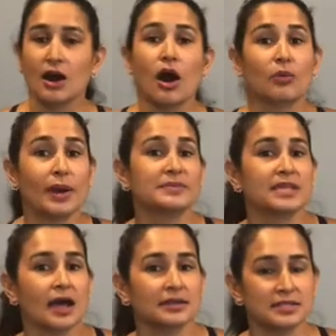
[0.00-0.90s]
our
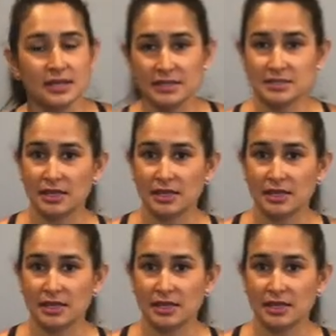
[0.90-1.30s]
website is